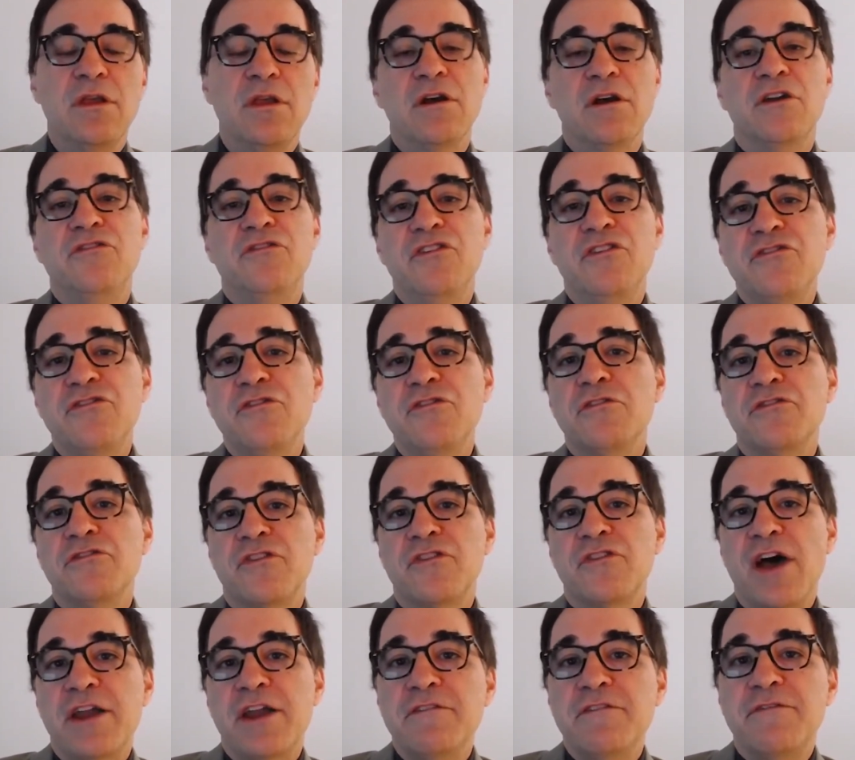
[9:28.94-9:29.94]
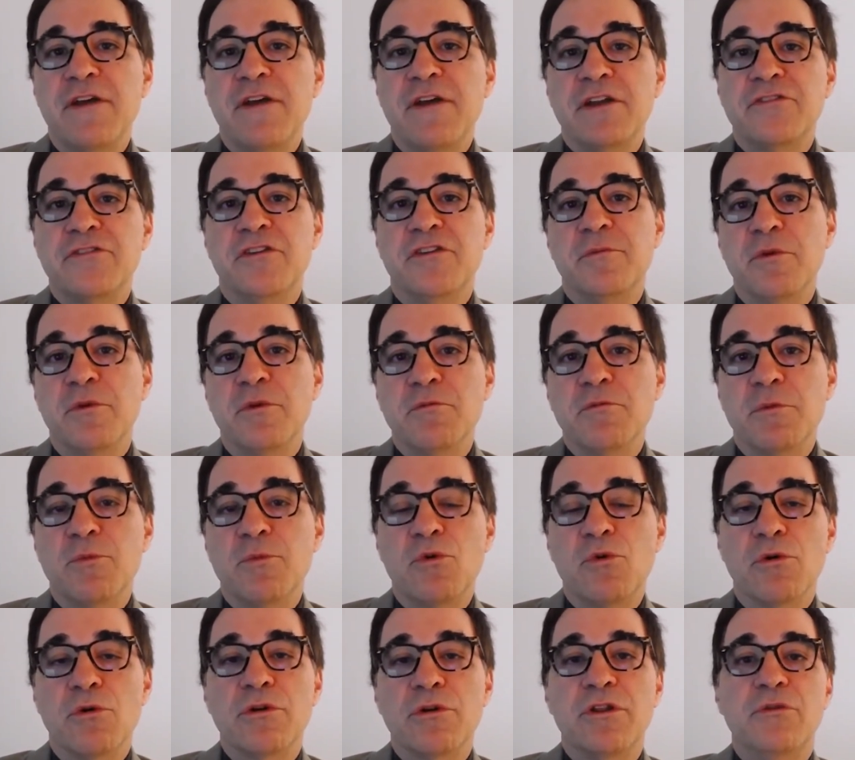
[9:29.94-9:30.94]
Additional side effects that have been
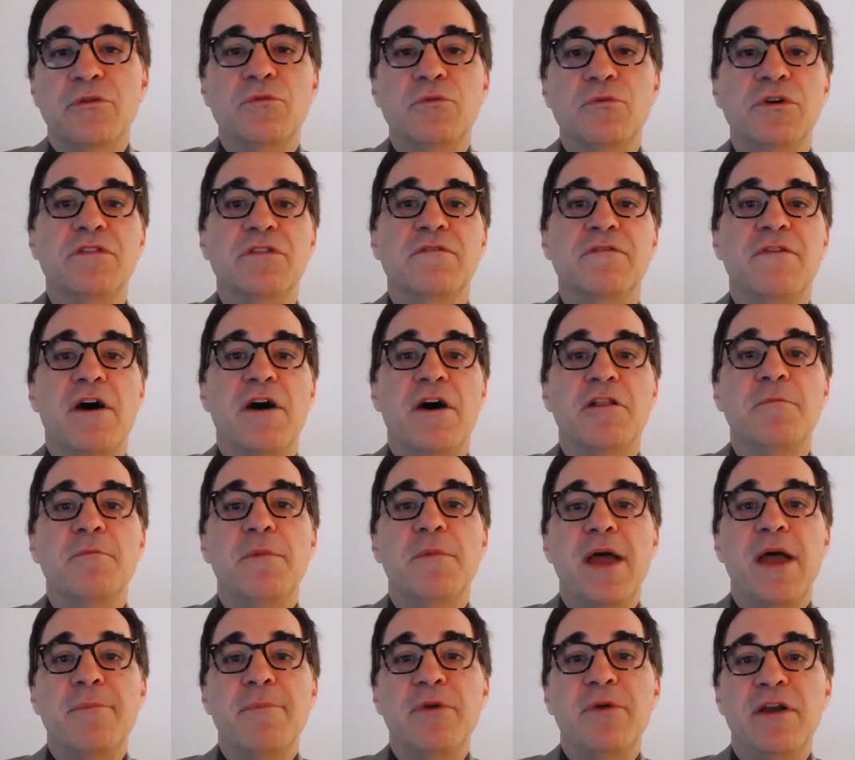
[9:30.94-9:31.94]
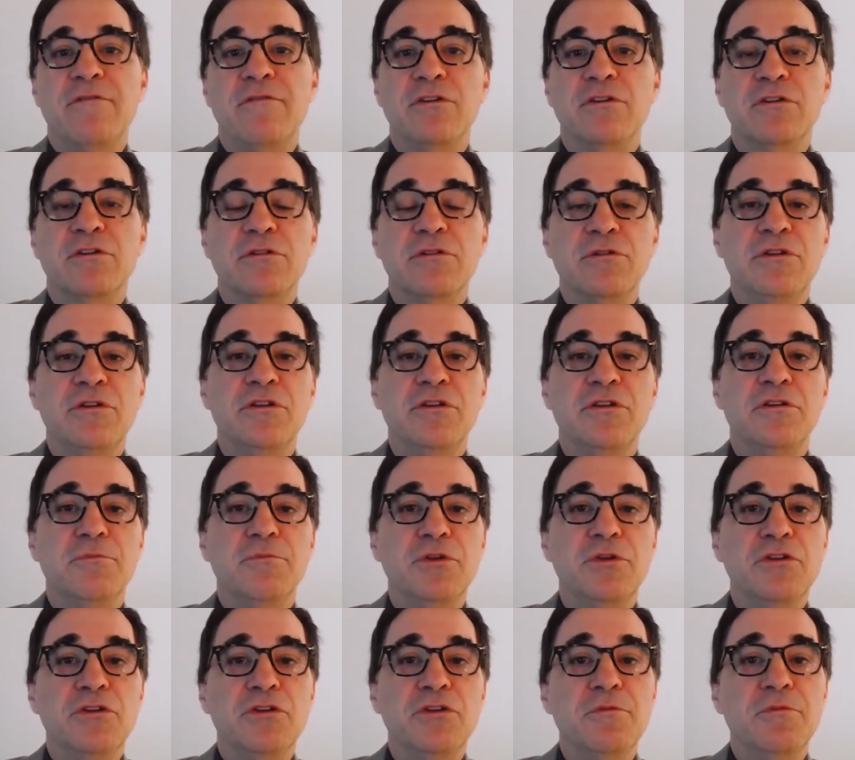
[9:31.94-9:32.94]
reported with avelumab have included
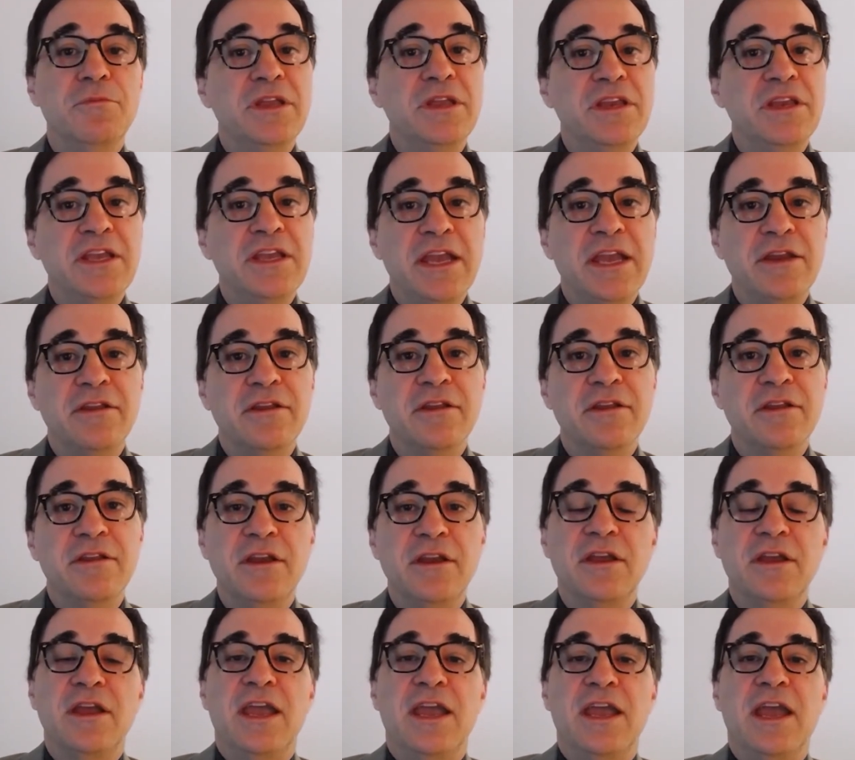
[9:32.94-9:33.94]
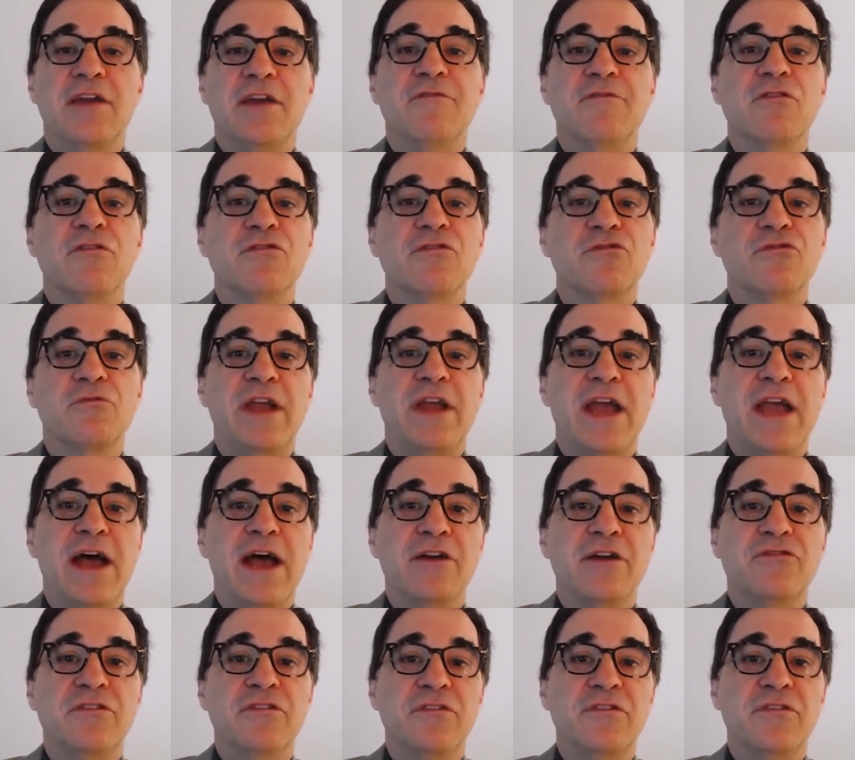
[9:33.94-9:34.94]
immune-mediated adverse
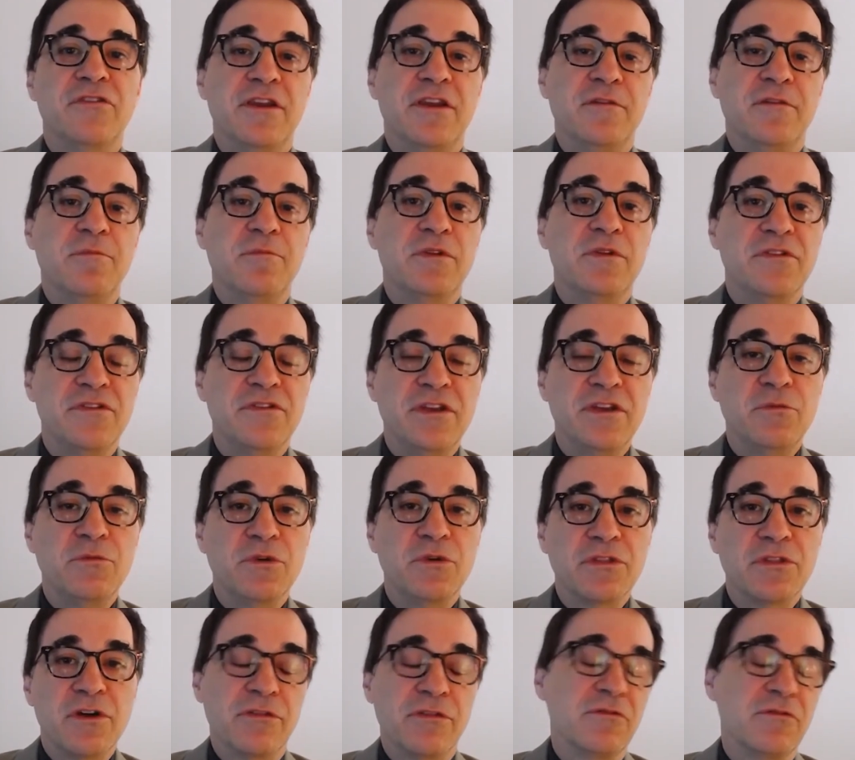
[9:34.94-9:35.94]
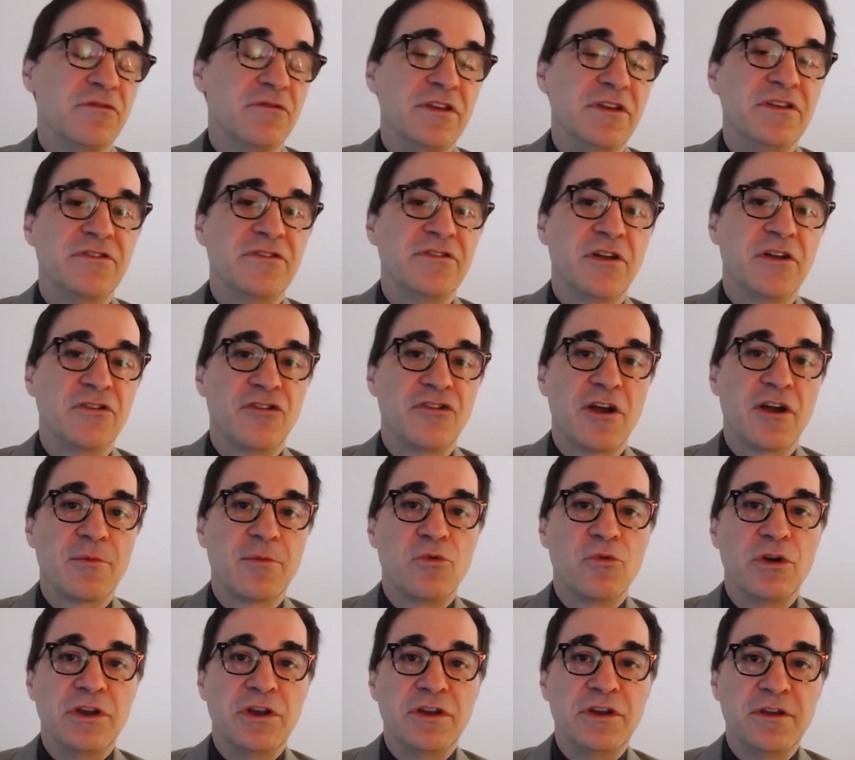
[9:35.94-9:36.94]
reactions that have been seen with other T-cell
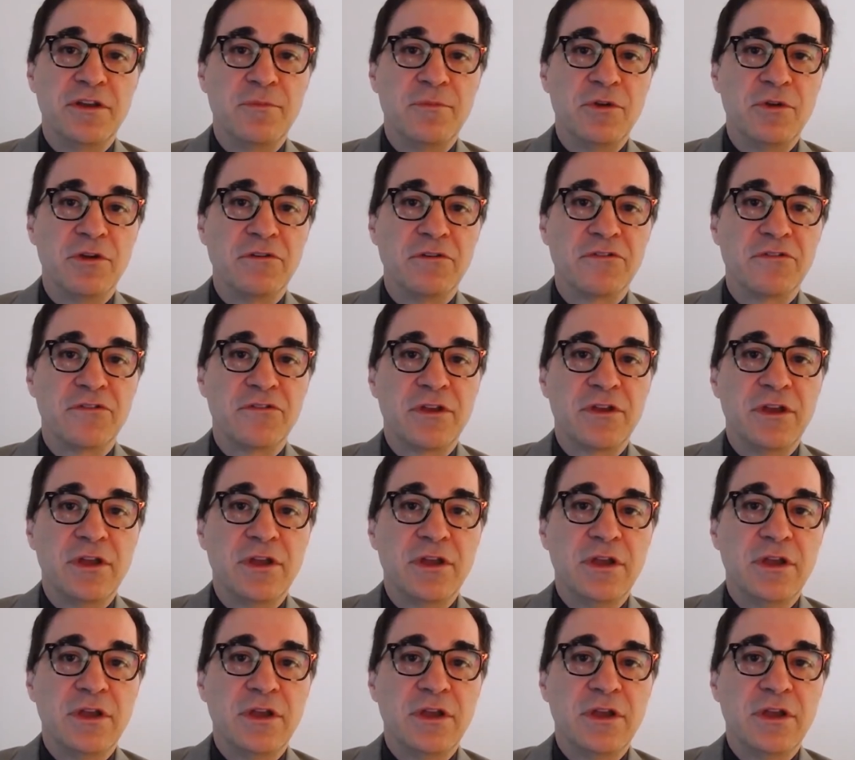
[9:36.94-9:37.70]
checkpoint inhibitors.